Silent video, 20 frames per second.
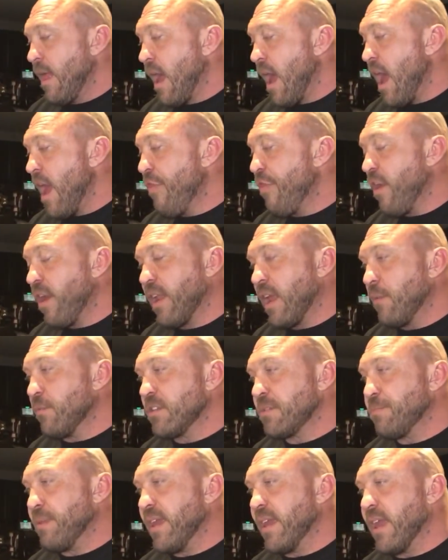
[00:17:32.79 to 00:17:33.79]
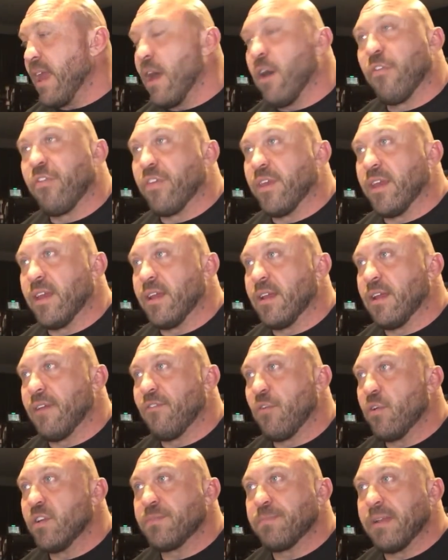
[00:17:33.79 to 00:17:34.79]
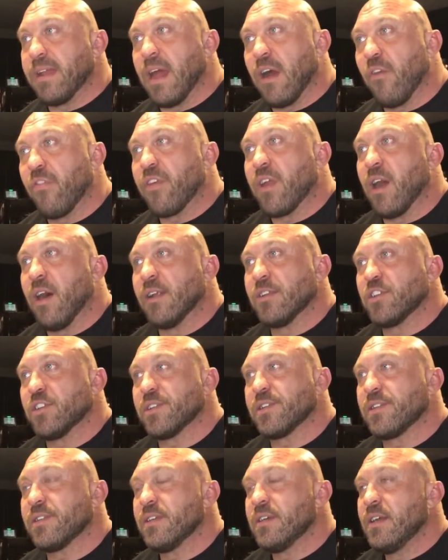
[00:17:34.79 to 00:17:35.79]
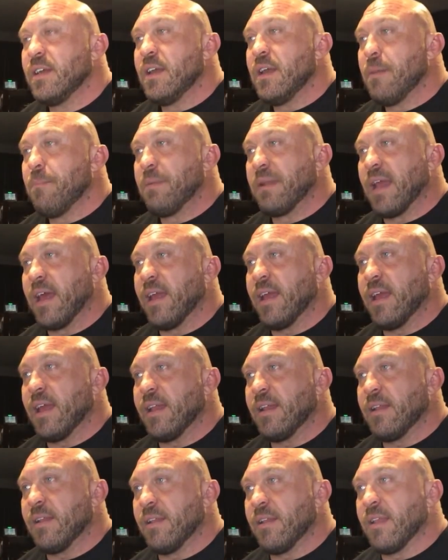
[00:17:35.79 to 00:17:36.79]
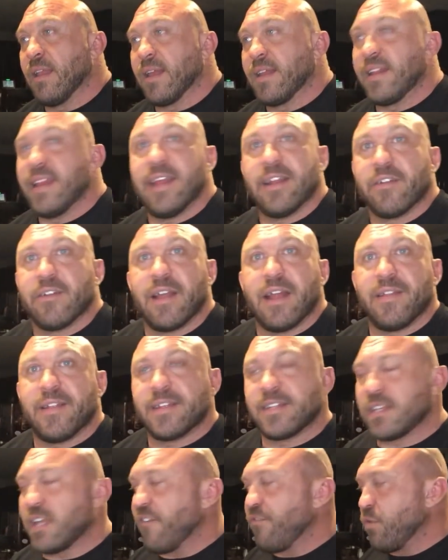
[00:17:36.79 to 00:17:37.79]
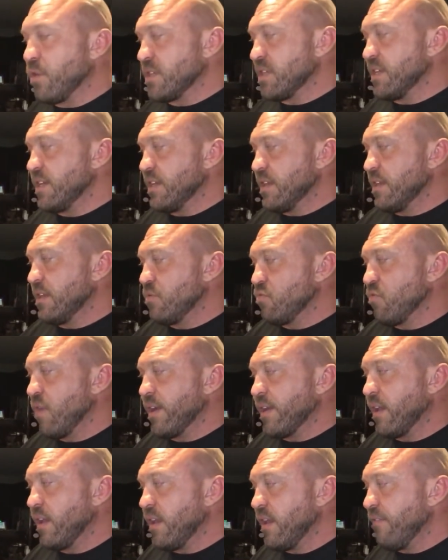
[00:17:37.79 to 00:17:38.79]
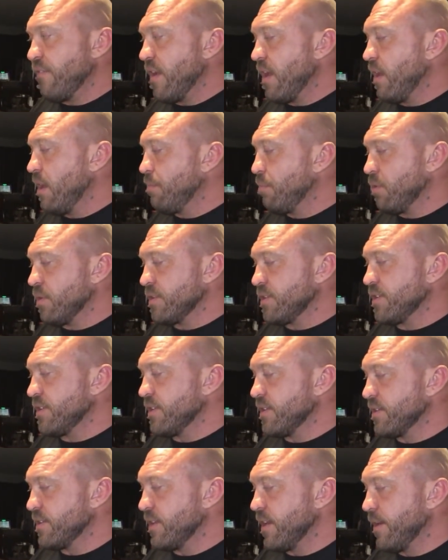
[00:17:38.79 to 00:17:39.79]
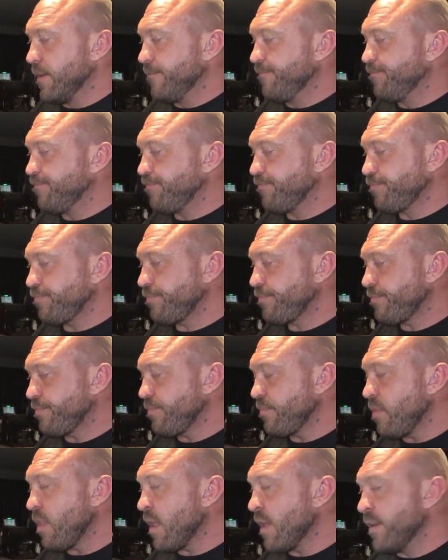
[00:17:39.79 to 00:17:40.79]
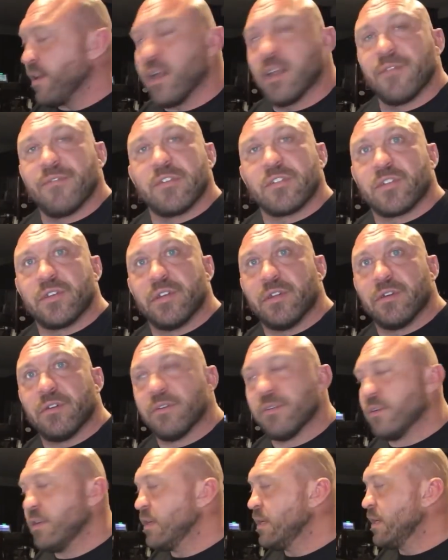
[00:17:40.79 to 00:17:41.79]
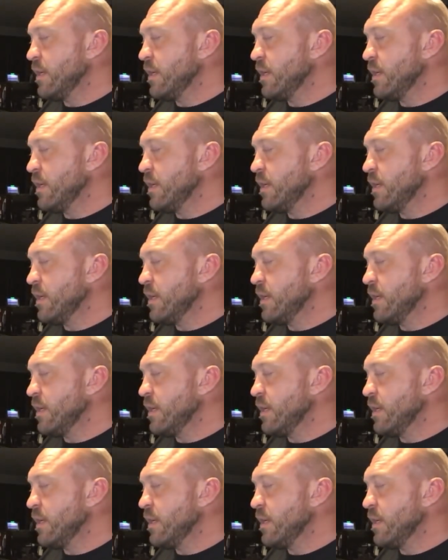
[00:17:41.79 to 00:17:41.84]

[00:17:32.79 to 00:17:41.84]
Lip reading: I thought I was being healthy, and I've always been health conscious, but I, like the internet, this stuff wasn't as readily available as it is now. None of us knew.